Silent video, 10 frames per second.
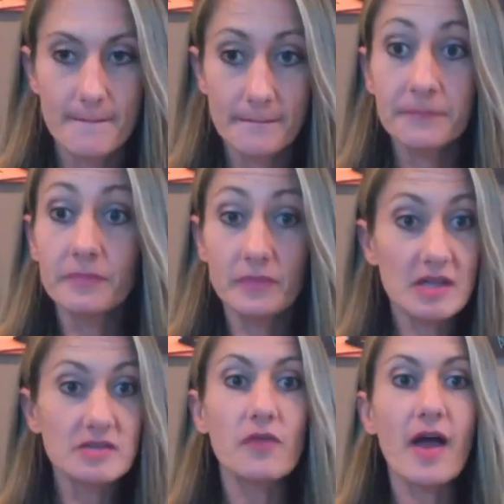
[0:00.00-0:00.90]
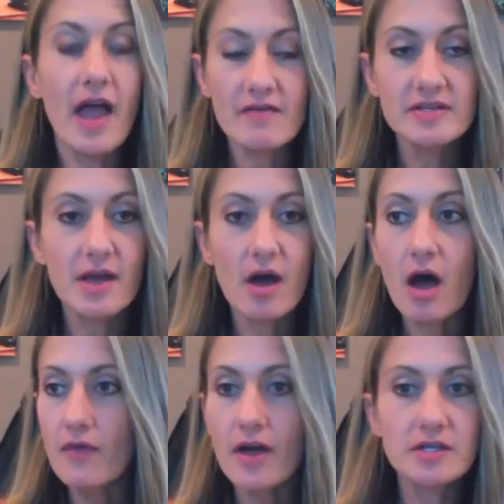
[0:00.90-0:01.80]
And so if I have a day
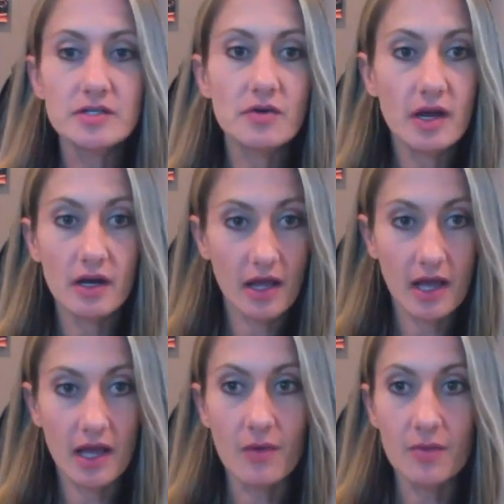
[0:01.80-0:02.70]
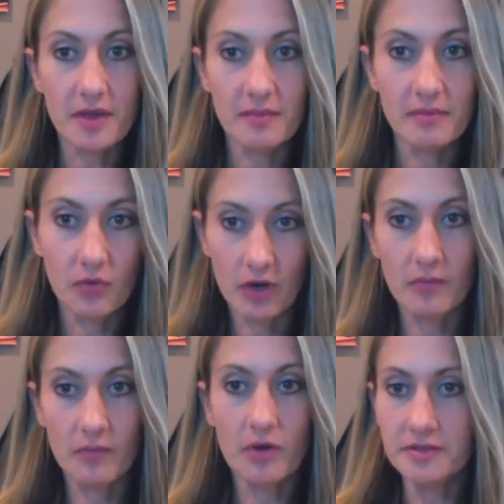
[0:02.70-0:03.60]
off, I just go down and hang out with them, or
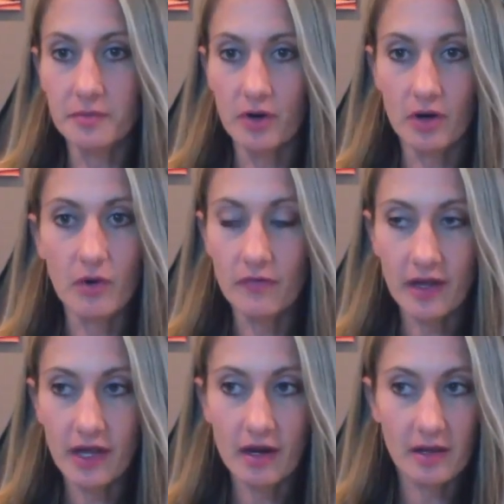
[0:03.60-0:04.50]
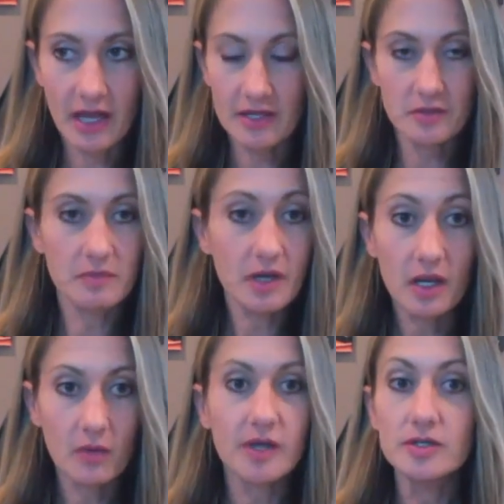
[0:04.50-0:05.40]
we go somewhere. Or if I get a canceled
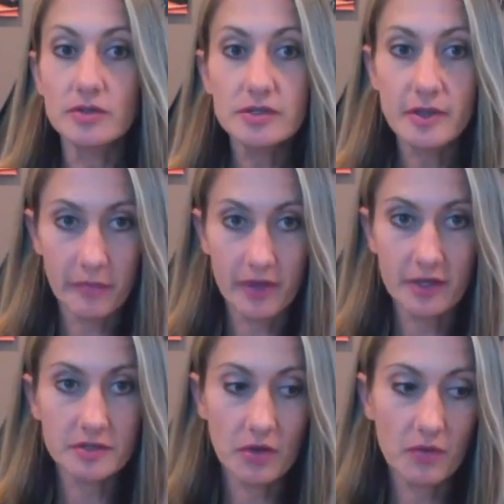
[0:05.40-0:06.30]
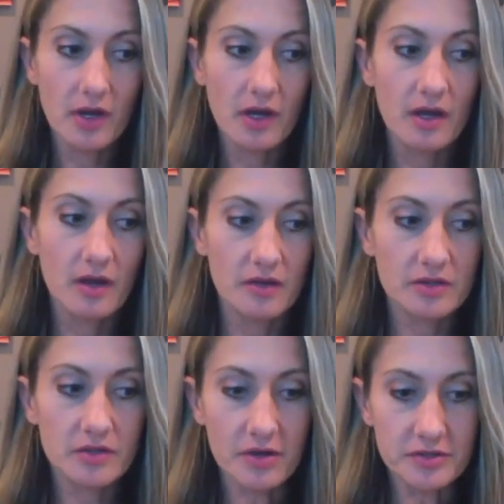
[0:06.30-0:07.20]
meeting, we can do something. So
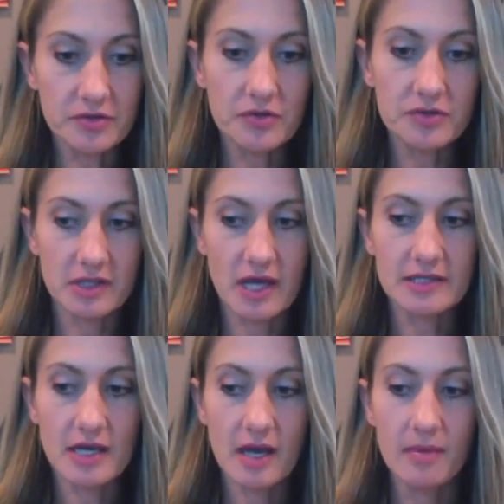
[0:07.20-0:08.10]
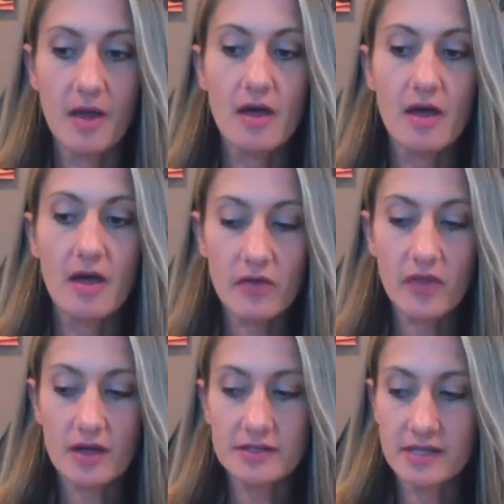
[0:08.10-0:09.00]
there's also using that time. The other
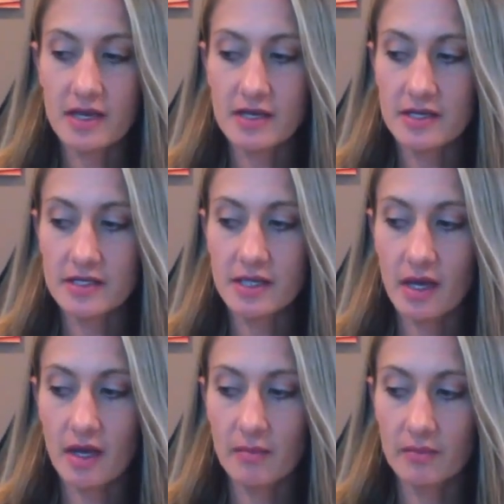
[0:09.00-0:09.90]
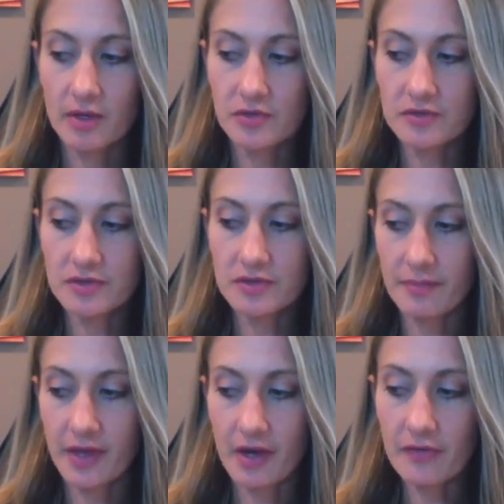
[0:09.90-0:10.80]
thing I'll say is, because you said
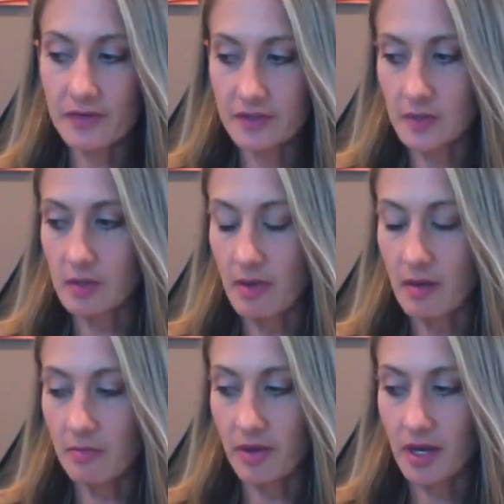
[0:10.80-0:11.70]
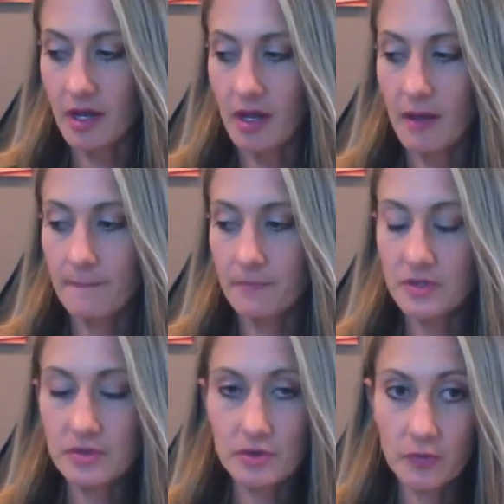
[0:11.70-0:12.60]
something, I don't think this is what you meant, but
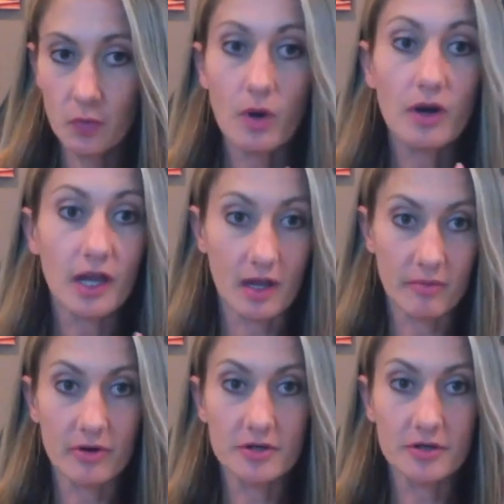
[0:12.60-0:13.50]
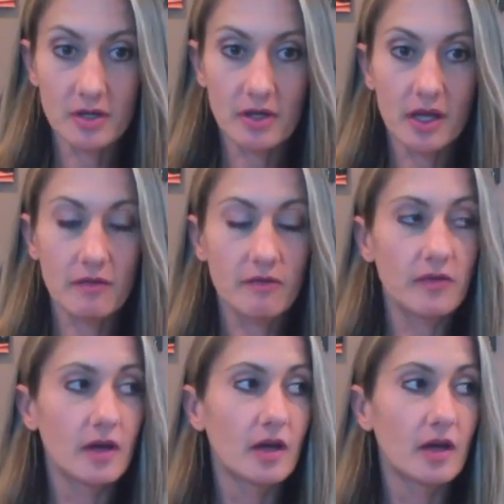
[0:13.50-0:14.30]
this goes for work and personal life.